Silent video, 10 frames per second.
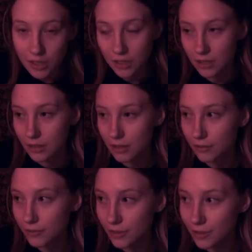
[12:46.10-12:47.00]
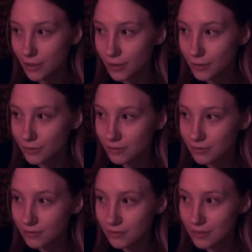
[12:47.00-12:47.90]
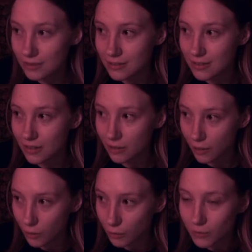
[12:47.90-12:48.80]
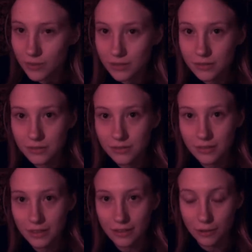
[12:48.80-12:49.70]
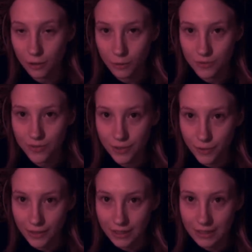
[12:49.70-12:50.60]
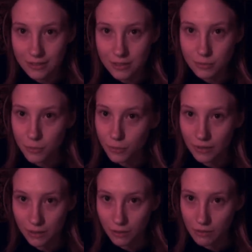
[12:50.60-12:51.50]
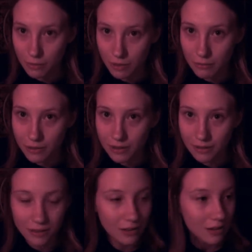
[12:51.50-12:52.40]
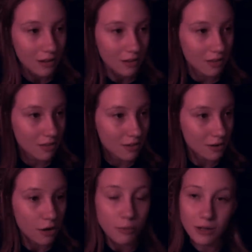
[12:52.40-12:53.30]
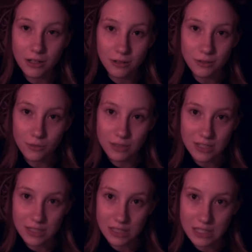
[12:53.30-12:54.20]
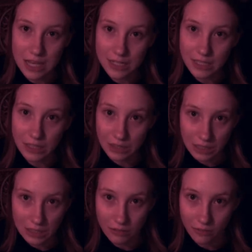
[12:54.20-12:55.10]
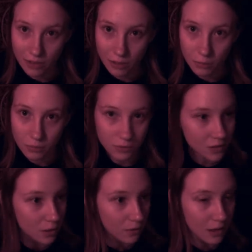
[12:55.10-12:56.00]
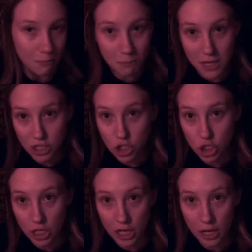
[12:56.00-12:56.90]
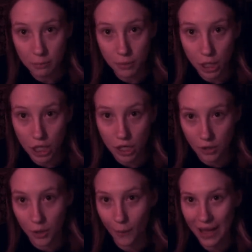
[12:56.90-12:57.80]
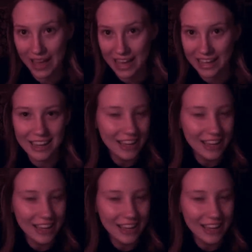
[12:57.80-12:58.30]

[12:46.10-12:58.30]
You know, Virgo is their home, and their home's very organized, but when they go out in the public, nobody knows what to exactly think of them, so they make shit up along the way.